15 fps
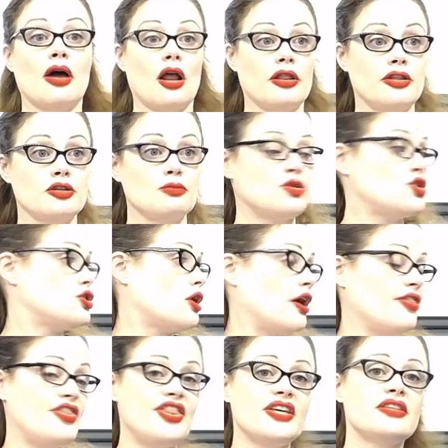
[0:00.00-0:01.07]
on this
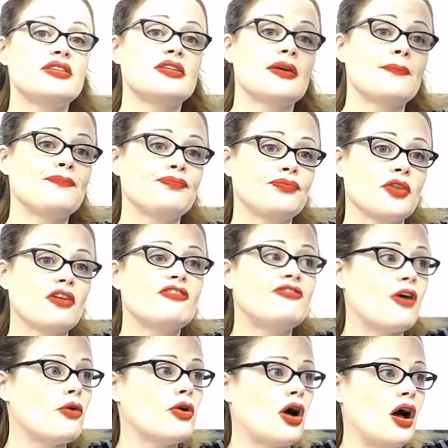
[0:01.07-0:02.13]
on this
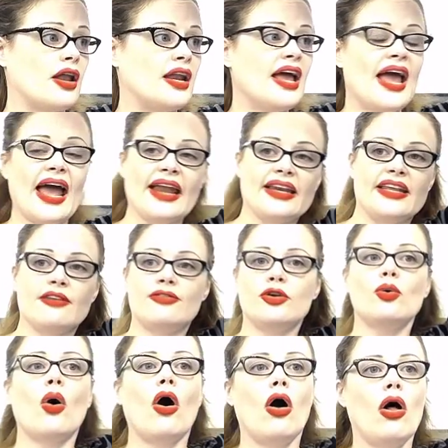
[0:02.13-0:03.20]
phone on and give
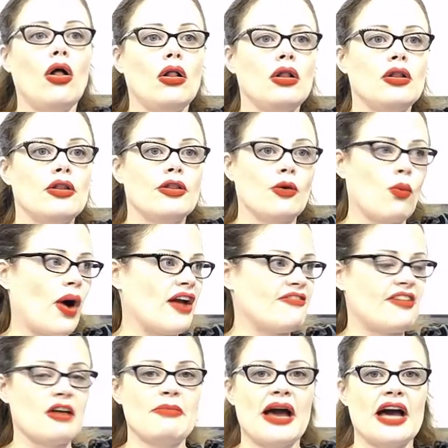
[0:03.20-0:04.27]
you all the
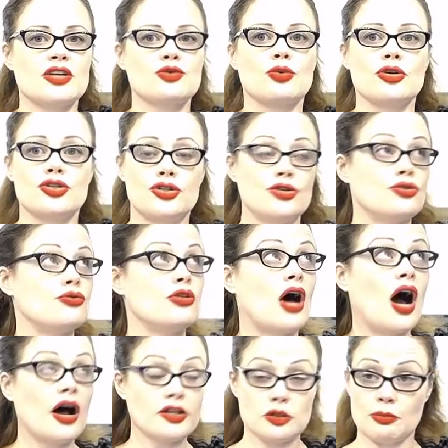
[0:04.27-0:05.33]
Wi-Fi password to the
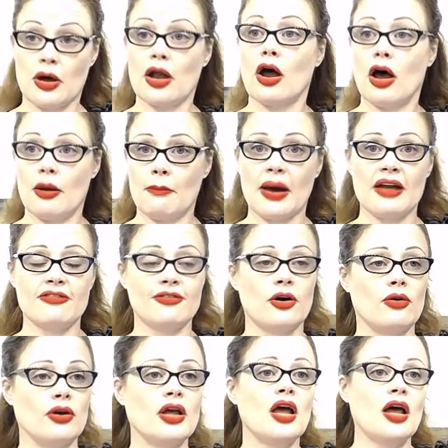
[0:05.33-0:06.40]
hotspot on my
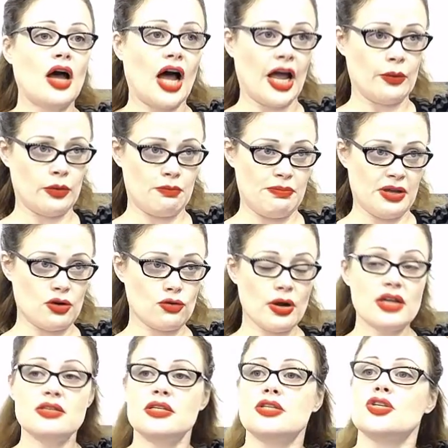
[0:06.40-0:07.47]
phone. I would be
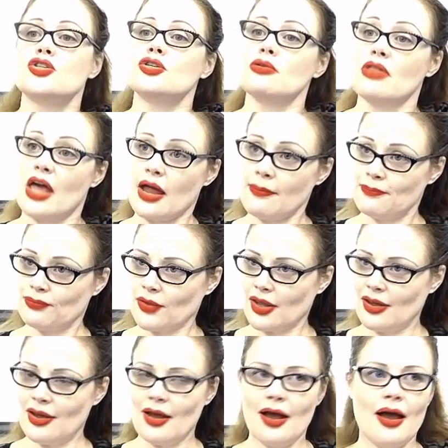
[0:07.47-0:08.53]
crazy to do that.
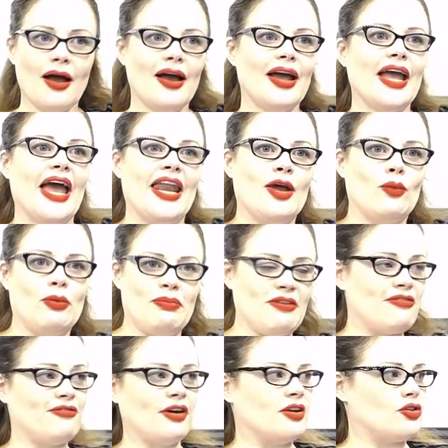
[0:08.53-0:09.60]
And it would be
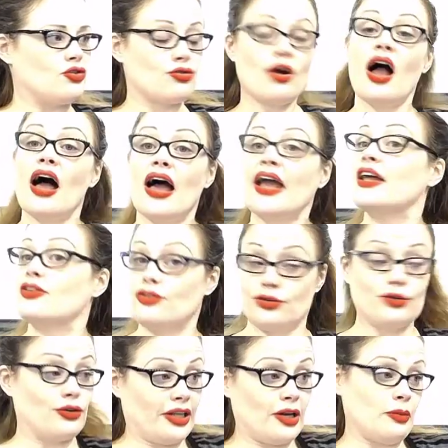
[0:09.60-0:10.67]
fun to try, and
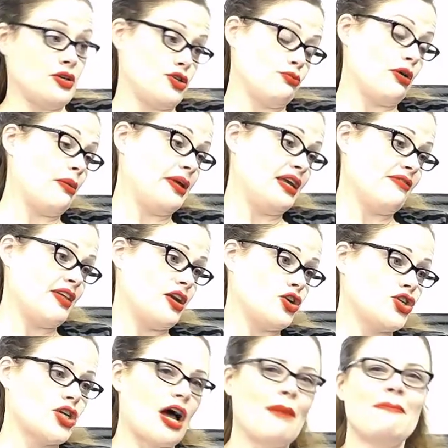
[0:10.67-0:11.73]
sooner or later we should probably give that a
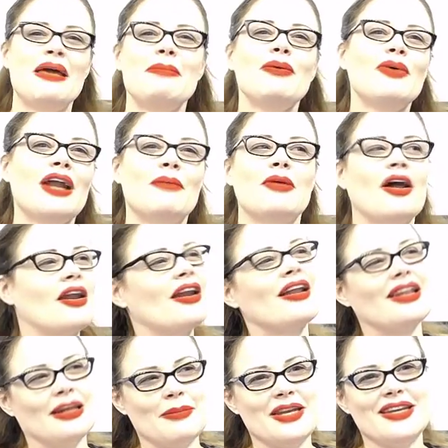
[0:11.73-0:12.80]
shot. Maybe when I'm not on a
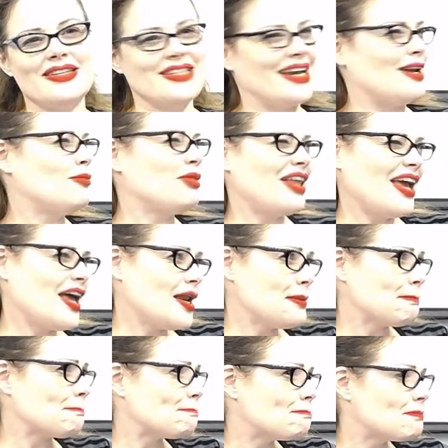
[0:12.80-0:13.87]
limited data plan.
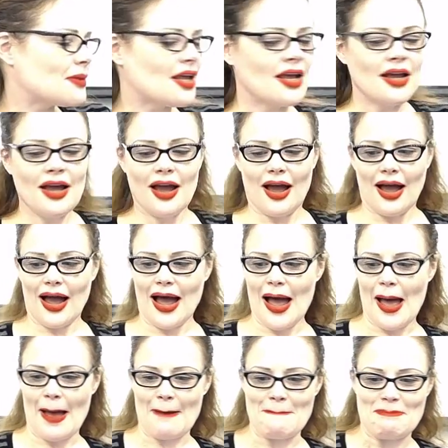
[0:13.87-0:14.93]

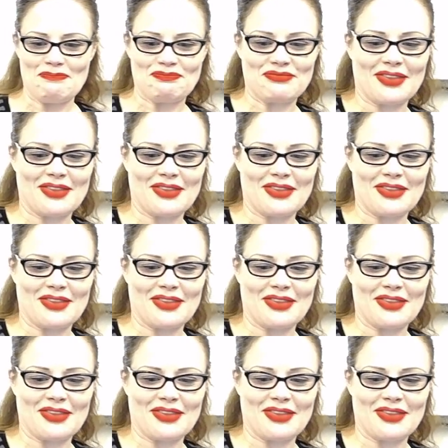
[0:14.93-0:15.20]
Um,